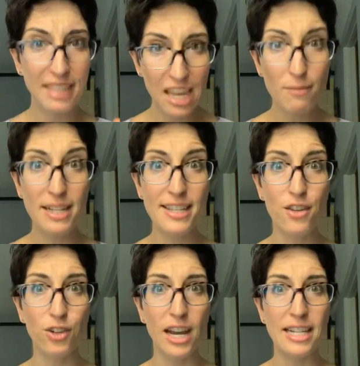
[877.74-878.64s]
Gave
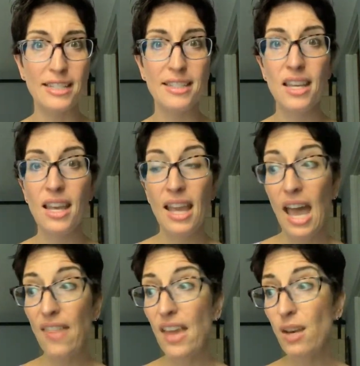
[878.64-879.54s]
myself grace.
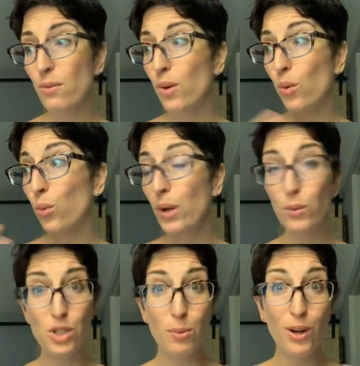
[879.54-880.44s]
And then
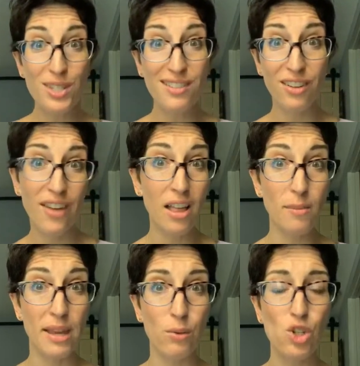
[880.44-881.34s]
we do personal
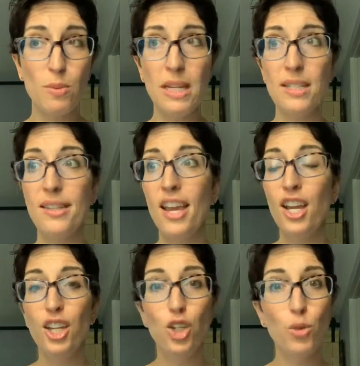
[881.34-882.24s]
development, which means
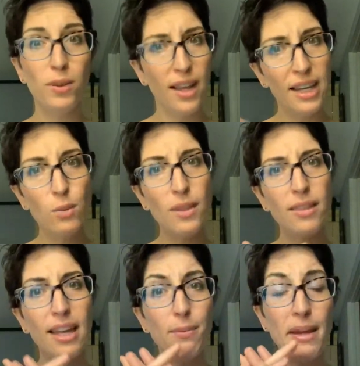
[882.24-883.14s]
you plug in with
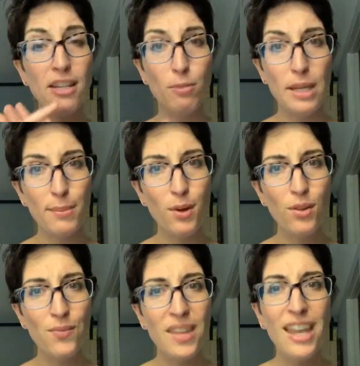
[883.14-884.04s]
like-minded
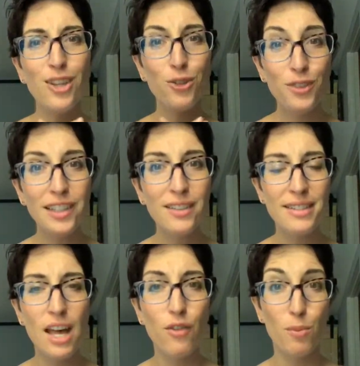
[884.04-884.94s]
people, you fill
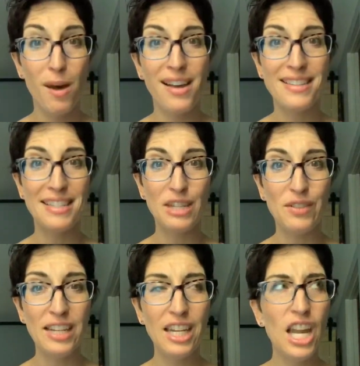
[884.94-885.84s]
yourself with
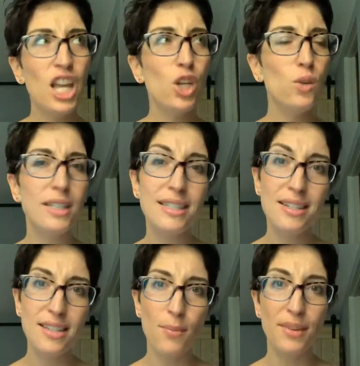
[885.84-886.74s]
positivity, you listen
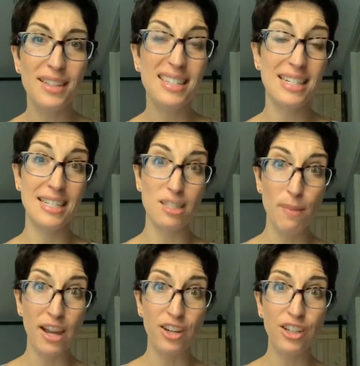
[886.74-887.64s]
to something that's gonna
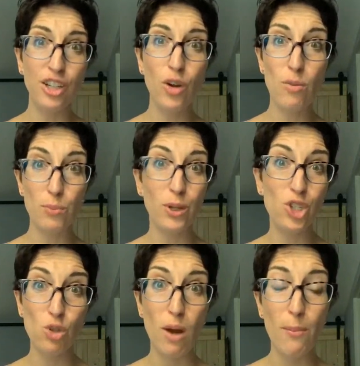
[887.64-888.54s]
inspire you and
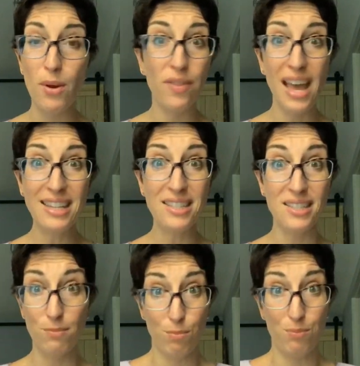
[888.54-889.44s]
build you up. That's
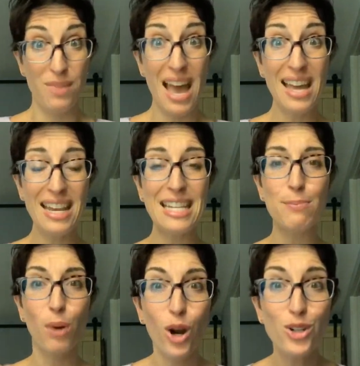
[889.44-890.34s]
That
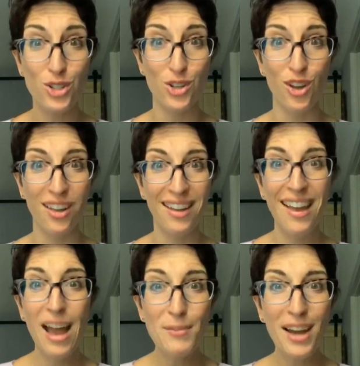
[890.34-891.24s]
is personal.
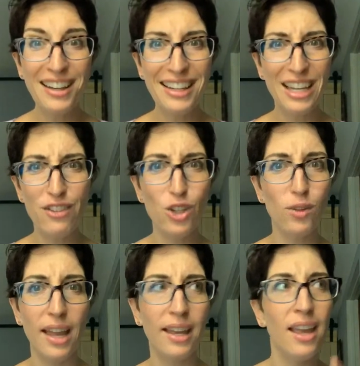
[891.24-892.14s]
I'm not going to give
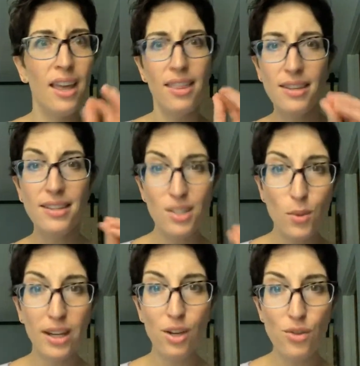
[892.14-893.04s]
you like, this is
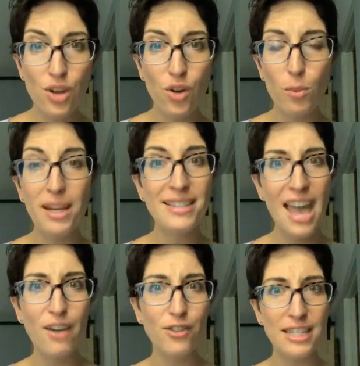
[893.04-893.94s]
what you do, because
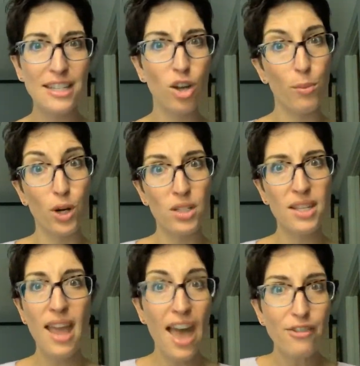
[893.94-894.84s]
every single
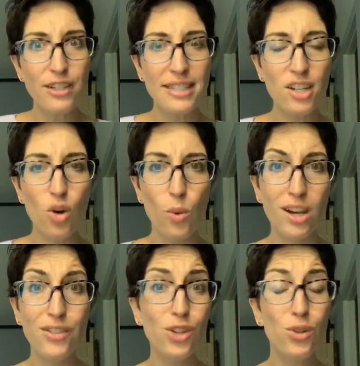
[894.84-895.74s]
person, every single
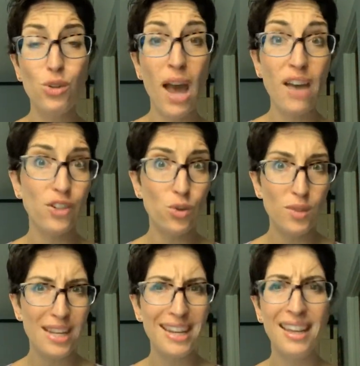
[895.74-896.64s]
one of you, you have
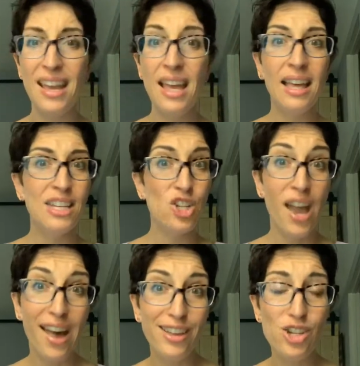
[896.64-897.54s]
unique
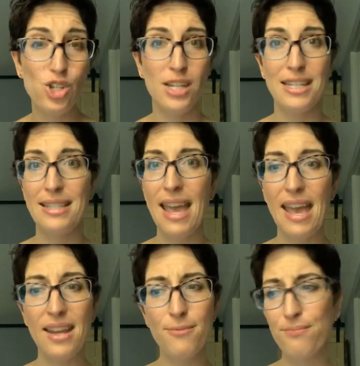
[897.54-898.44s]
challenges
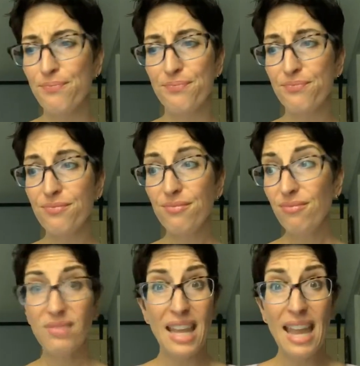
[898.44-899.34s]
and
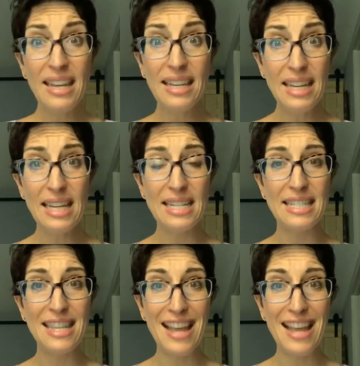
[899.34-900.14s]
needs.